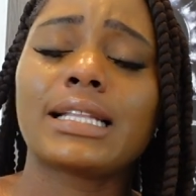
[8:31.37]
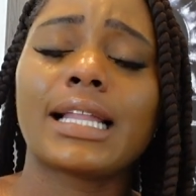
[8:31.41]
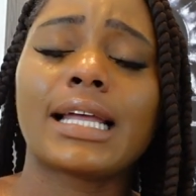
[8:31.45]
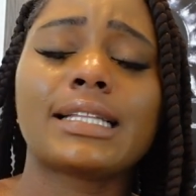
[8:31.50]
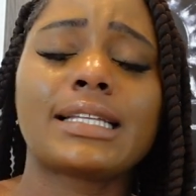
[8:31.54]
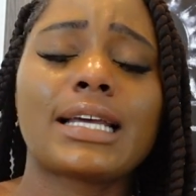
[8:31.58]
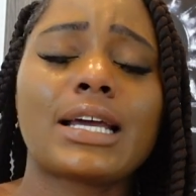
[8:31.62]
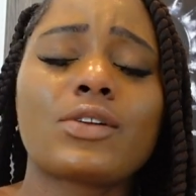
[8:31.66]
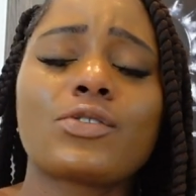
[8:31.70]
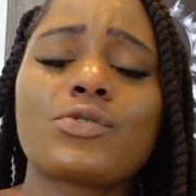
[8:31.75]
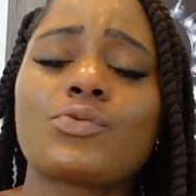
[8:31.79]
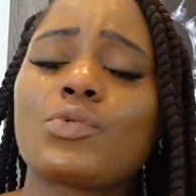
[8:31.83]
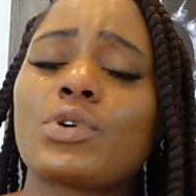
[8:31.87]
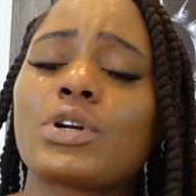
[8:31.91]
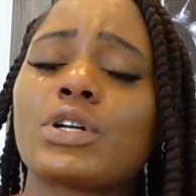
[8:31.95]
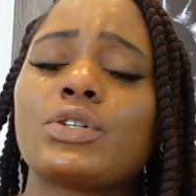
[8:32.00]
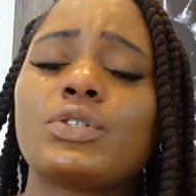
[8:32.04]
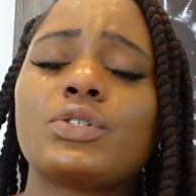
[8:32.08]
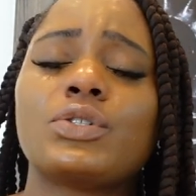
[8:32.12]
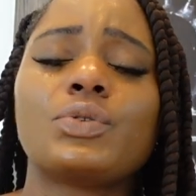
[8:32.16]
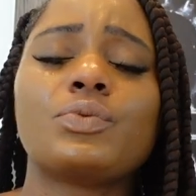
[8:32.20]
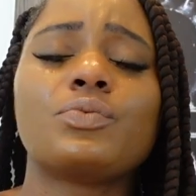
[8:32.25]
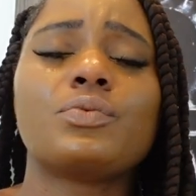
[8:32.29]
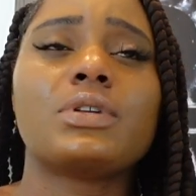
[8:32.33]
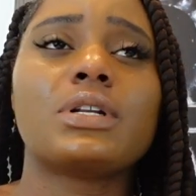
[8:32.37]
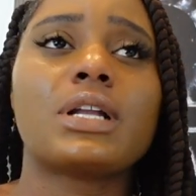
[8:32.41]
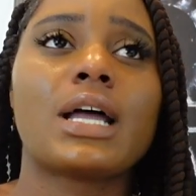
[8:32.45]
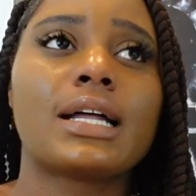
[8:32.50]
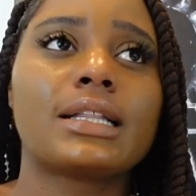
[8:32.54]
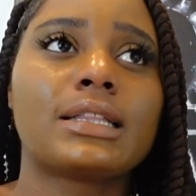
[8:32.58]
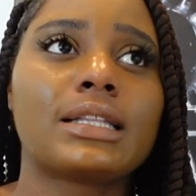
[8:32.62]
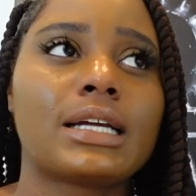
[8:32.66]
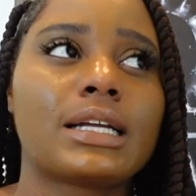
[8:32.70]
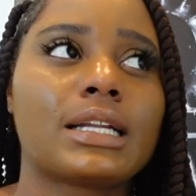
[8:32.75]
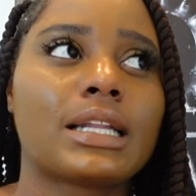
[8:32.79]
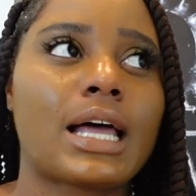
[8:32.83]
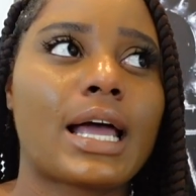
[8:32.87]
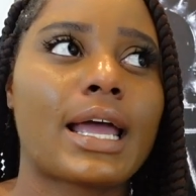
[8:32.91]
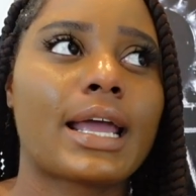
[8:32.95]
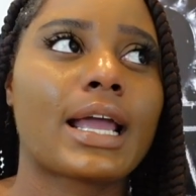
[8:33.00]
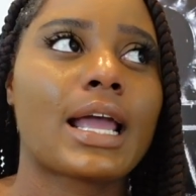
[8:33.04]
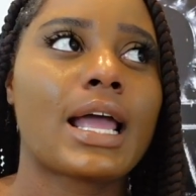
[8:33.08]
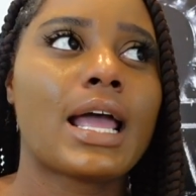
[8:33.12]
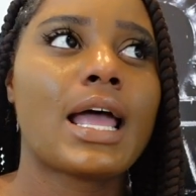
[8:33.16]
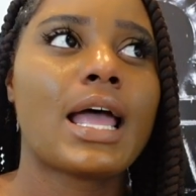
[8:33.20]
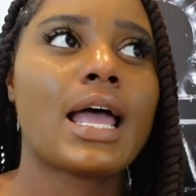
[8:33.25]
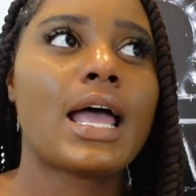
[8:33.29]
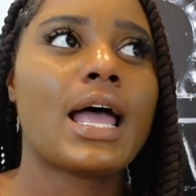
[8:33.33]
Like, they don't want to do nothing.
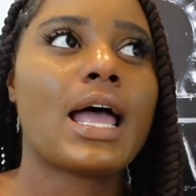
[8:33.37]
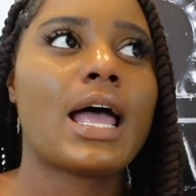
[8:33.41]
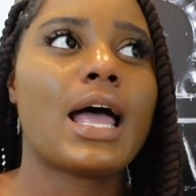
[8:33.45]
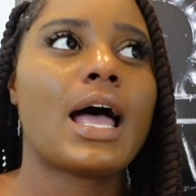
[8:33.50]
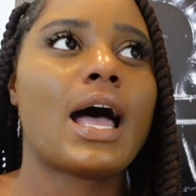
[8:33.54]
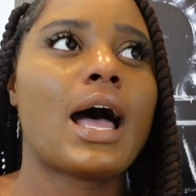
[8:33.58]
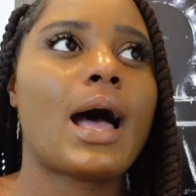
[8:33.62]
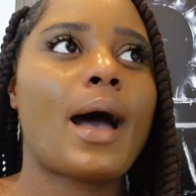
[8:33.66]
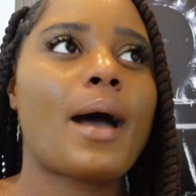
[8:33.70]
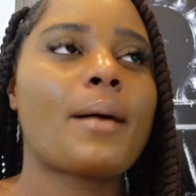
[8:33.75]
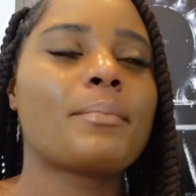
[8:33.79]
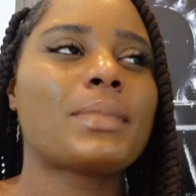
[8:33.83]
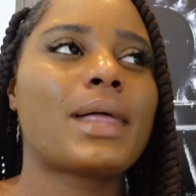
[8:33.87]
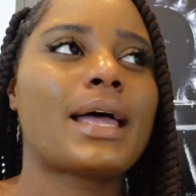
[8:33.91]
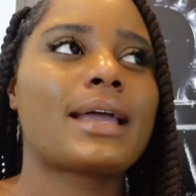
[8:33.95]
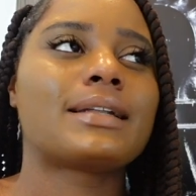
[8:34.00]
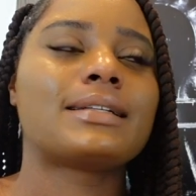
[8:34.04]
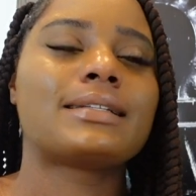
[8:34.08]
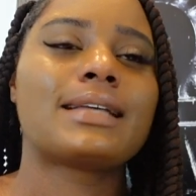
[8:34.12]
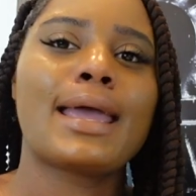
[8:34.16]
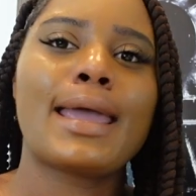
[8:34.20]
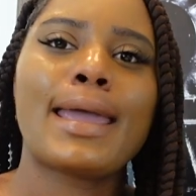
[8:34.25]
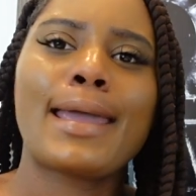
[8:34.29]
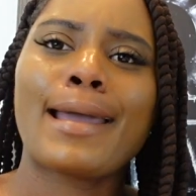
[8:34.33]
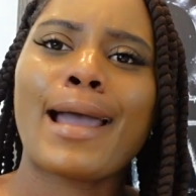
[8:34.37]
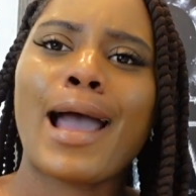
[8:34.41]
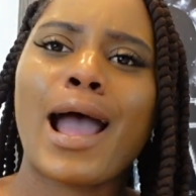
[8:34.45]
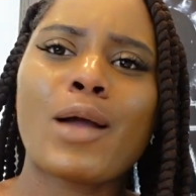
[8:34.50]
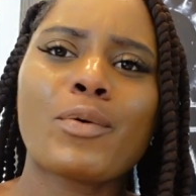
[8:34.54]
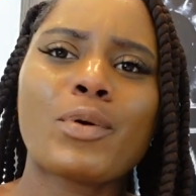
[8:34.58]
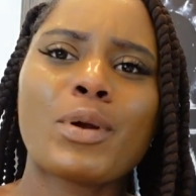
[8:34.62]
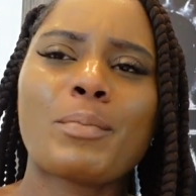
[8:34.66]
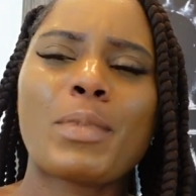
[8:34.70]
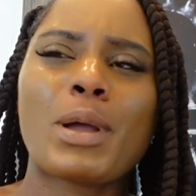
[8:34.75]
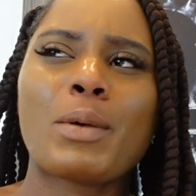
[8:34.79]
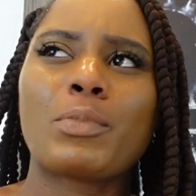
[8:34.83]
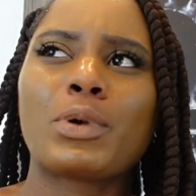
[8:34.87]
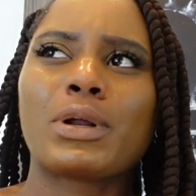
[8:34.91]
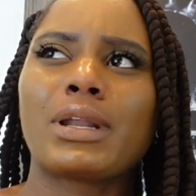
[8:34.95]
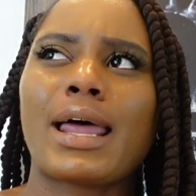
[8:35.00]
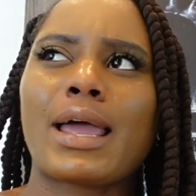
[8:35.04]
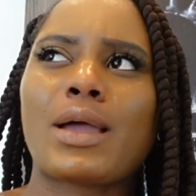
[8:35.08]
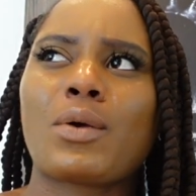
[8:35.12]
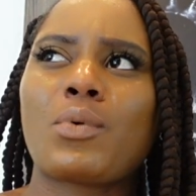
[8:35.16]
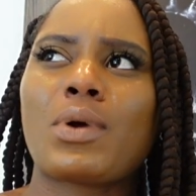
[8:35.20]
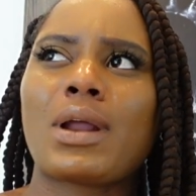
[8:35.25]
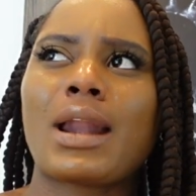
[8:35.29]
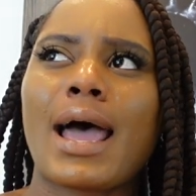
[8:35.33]
Like, I'm like, dang, I remember
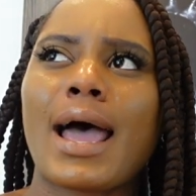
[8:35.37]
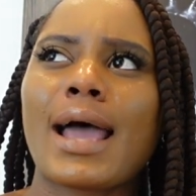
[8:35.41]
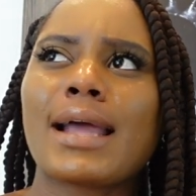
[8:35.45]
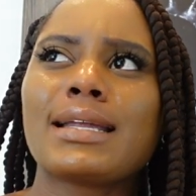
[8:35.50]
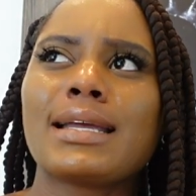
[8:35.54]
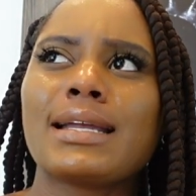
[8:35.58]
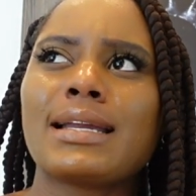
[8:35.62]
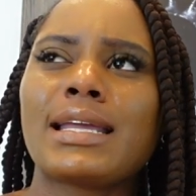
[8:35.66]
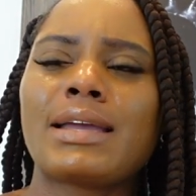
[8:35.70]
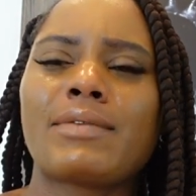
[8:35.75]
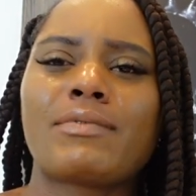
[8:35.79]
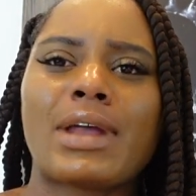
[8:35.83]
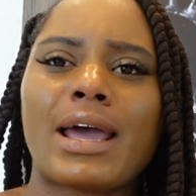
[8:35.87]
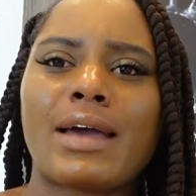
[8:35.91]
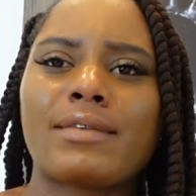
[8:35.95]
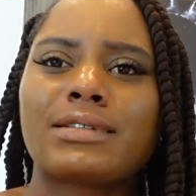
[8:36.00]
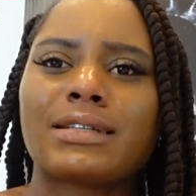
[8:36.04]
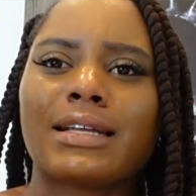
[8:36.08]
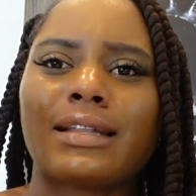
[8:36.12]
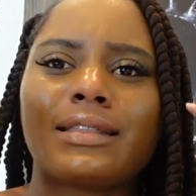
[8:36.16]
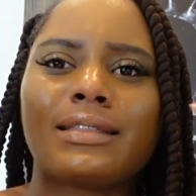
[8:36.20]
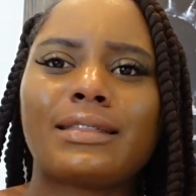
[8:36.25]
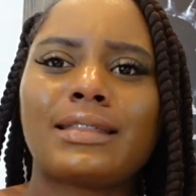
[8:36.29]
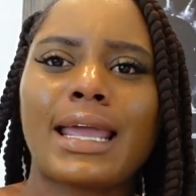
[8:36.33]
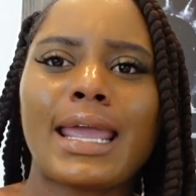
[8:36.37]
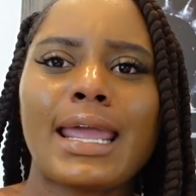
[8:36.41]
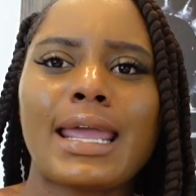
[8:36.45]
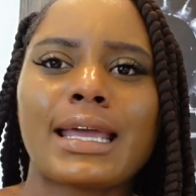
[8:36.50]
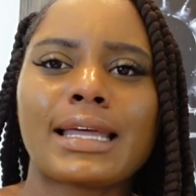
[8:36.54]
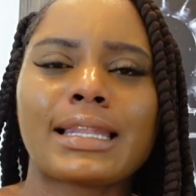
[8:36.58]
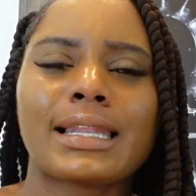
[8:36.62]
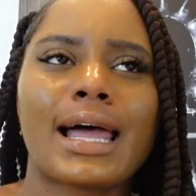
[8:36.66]
like when I didn't even have to think.